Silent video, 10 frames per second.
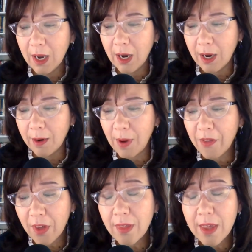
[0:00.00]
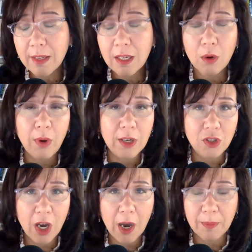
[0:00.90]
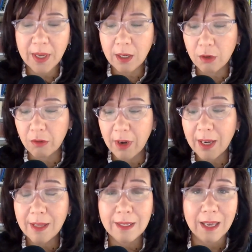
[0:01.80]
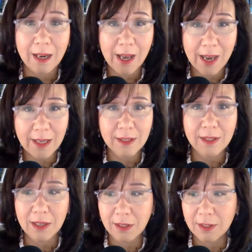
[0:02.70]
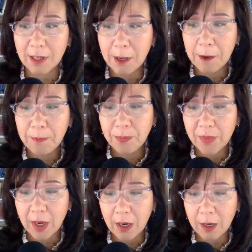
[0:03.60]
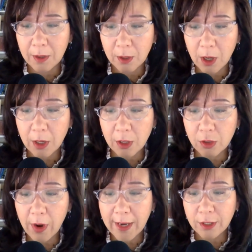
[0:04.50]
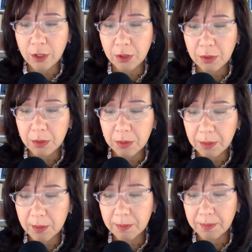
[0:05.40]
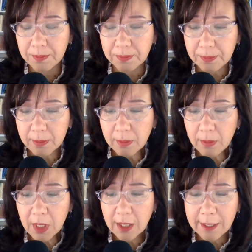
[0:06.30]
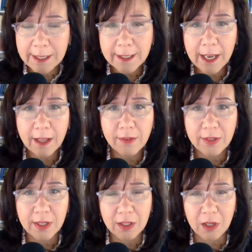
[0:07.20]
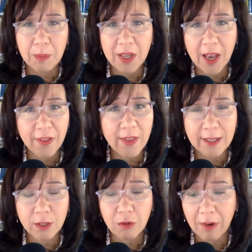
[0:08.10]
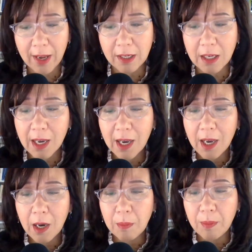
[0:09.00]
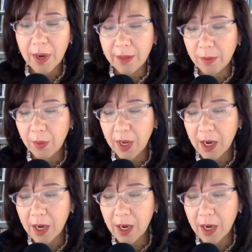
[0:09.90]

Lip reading: I think they did a great job in creating these alliances, trying to contain CCP. I think that's great. But when it